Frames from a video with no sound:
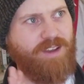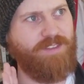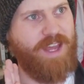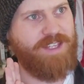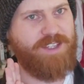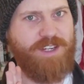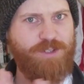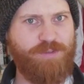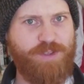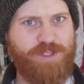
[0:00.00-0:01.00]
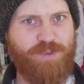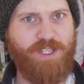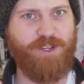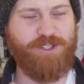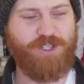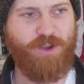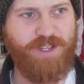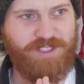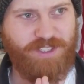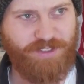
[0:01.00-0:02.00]
That's going to do it for this video. So
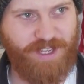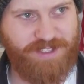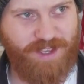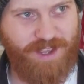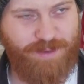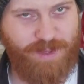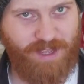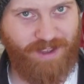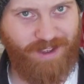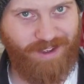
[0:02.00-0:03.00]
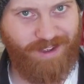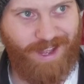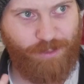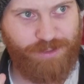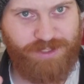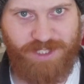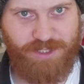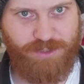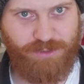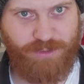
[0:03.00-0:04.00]
until next time, I will see
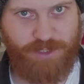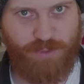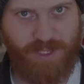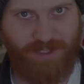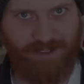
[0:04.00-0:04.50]
you next week.